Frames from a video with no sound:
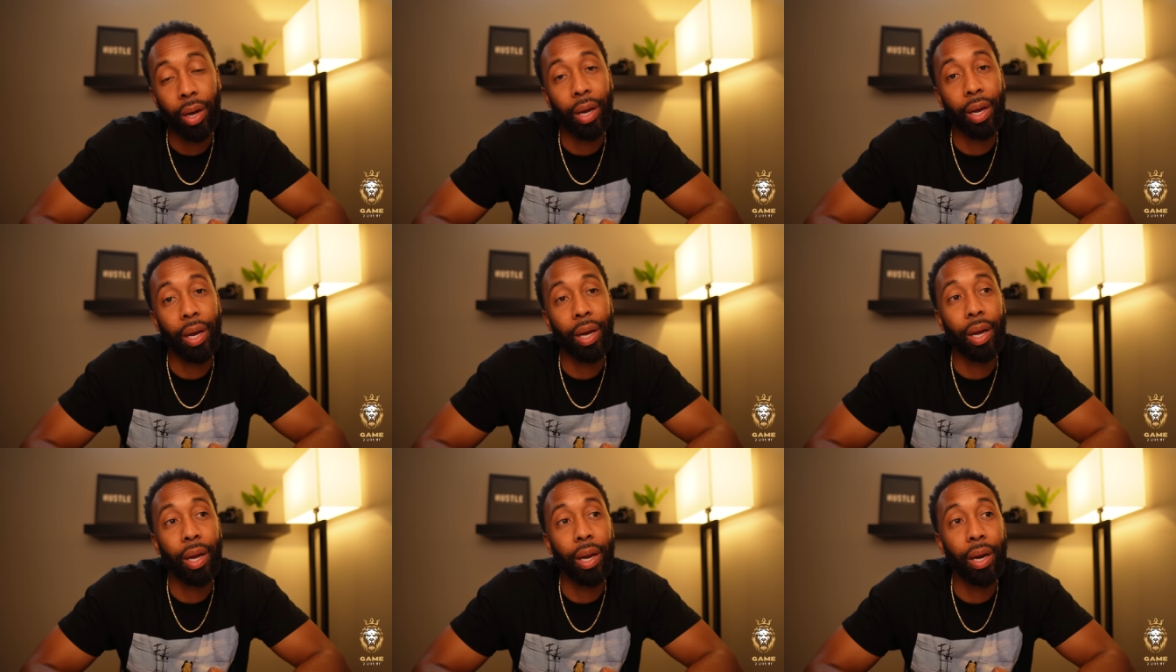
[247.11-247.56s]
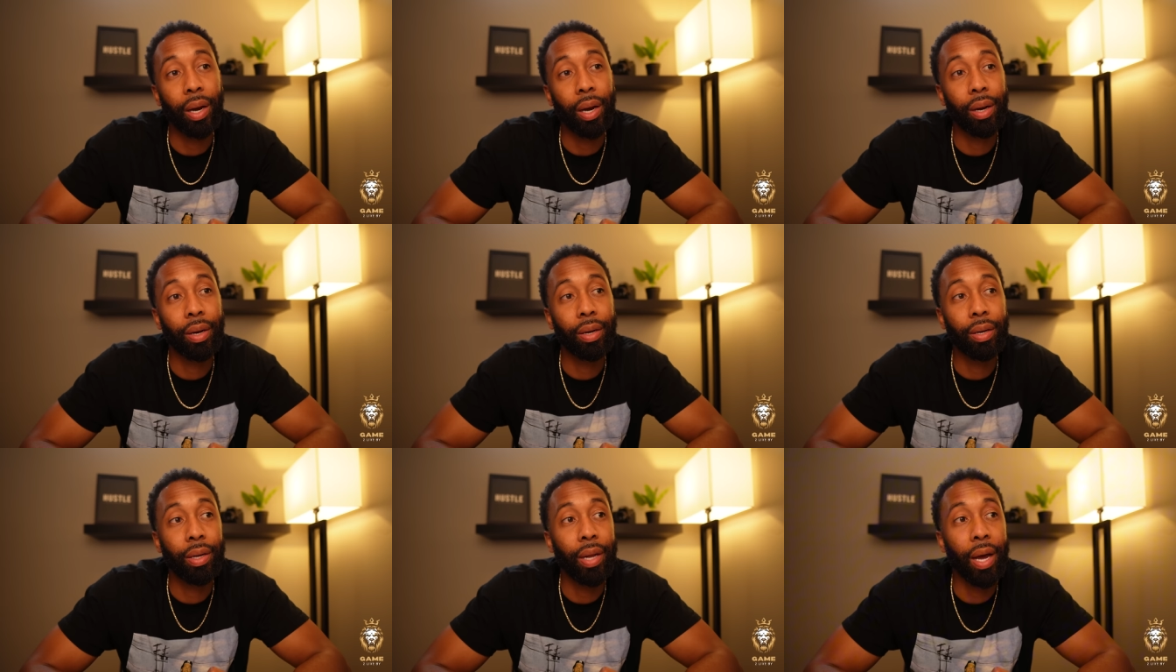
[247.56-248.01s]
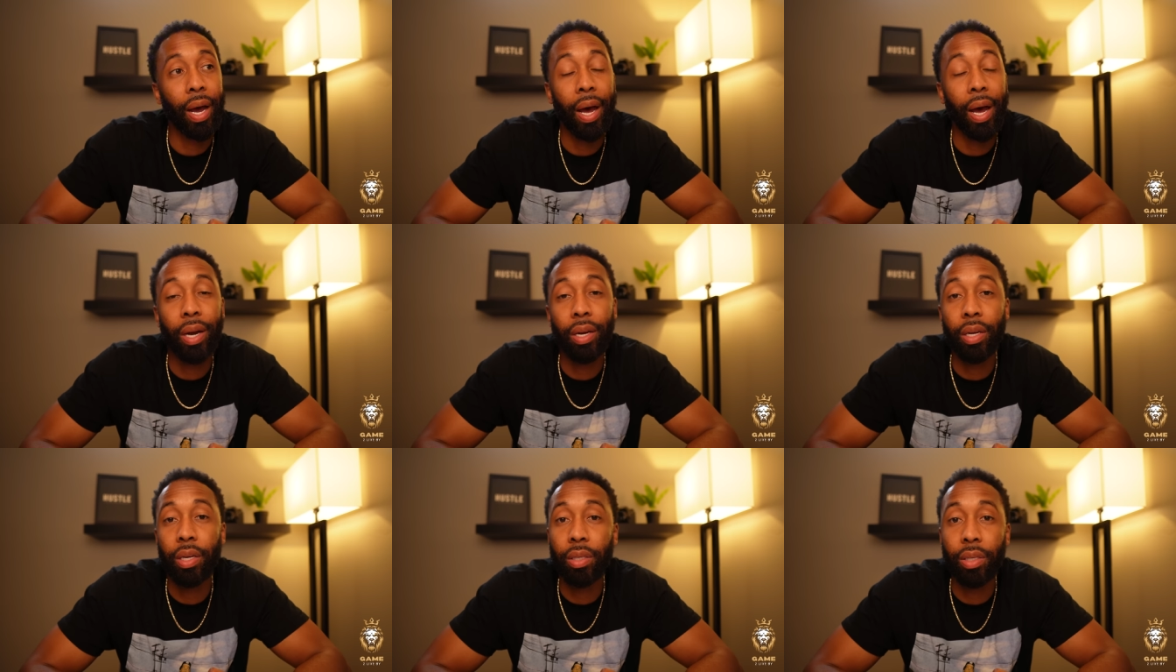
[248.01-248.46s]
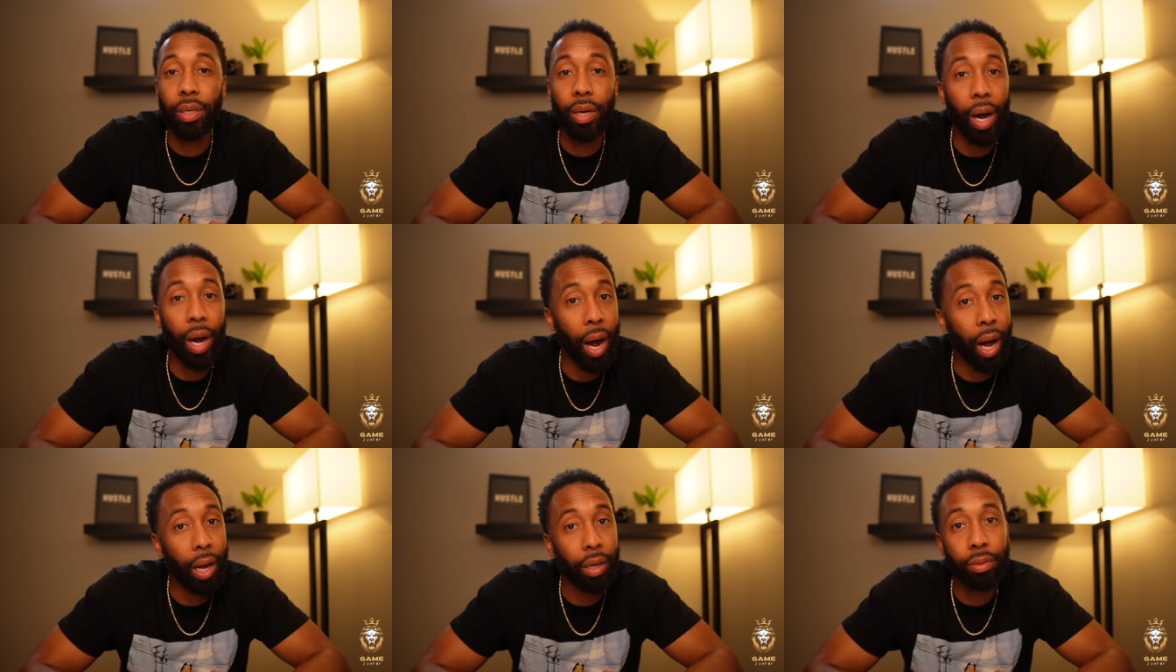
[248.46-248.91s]
And that is
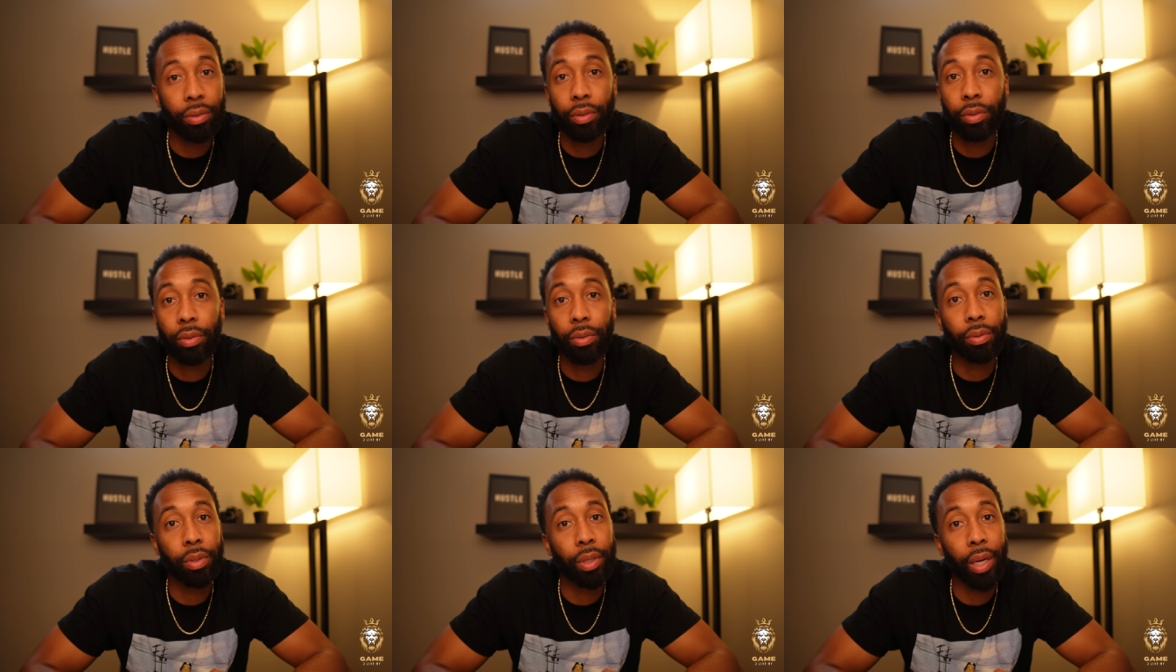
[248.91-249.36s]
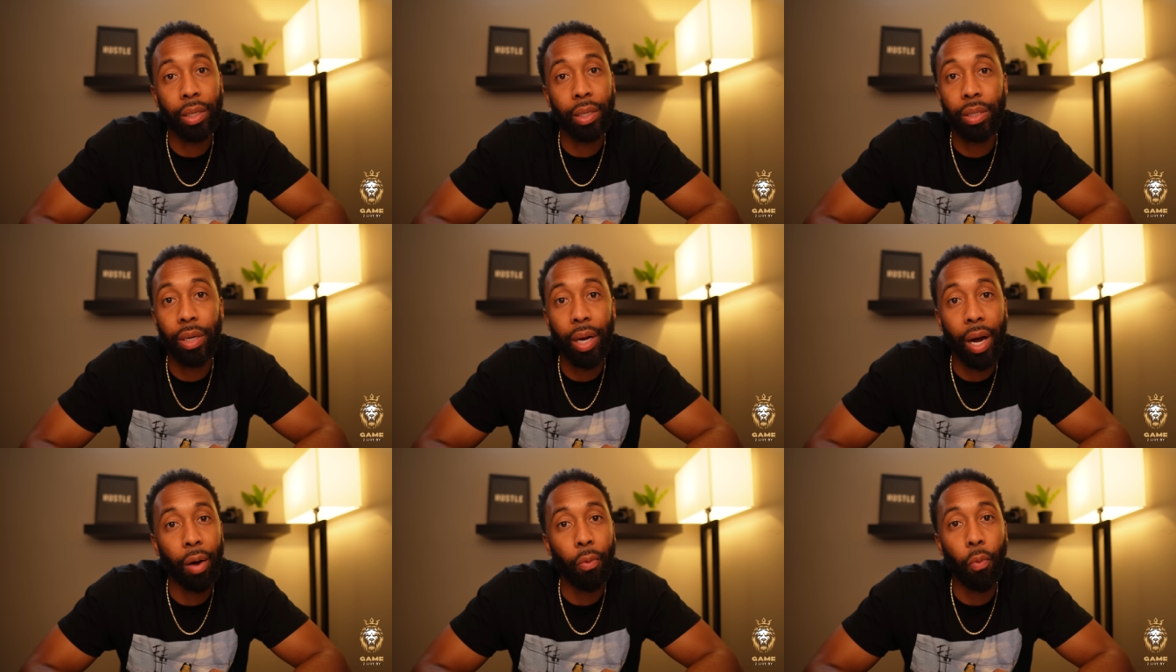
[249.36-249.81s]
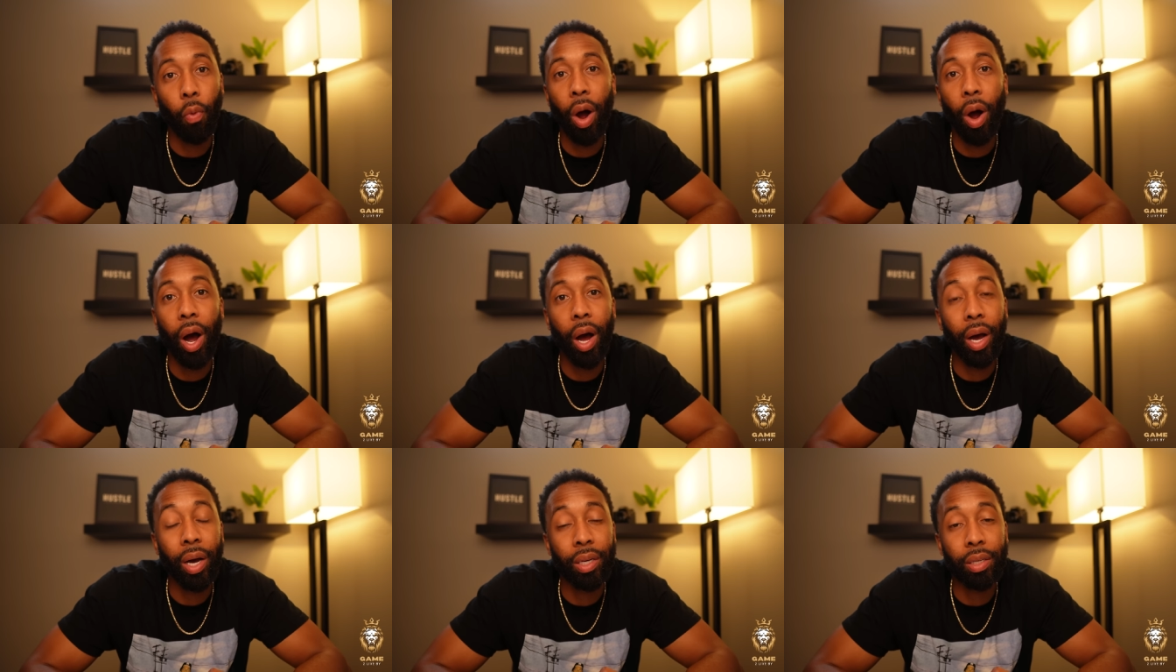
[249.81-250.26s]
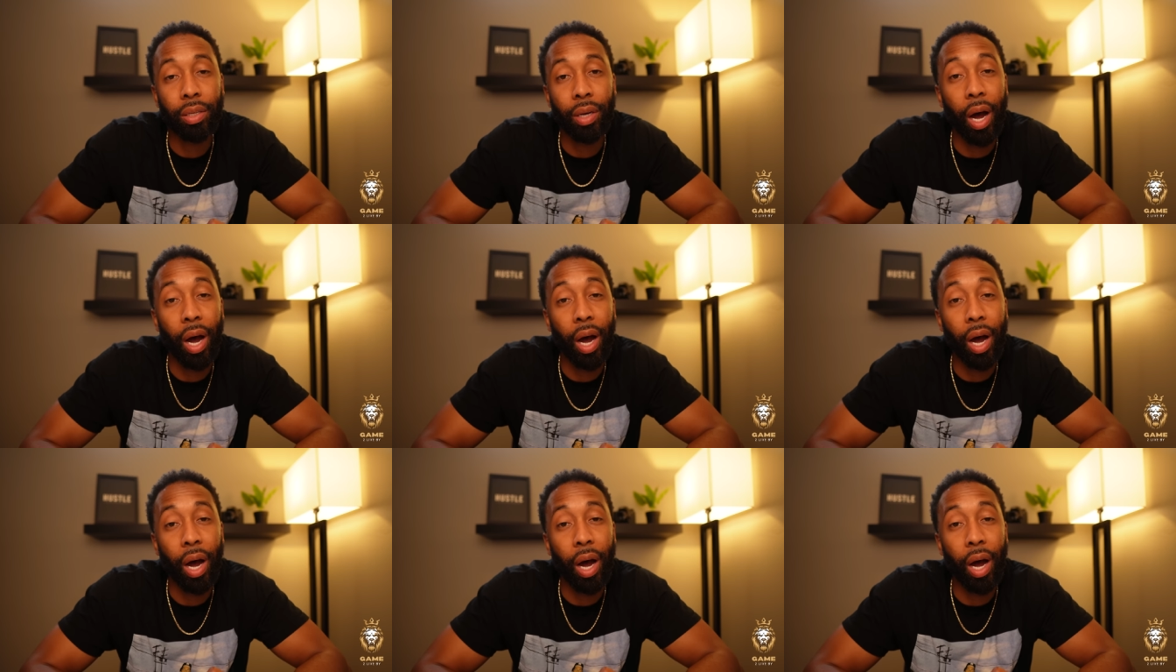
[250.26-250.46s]
not that's not wise.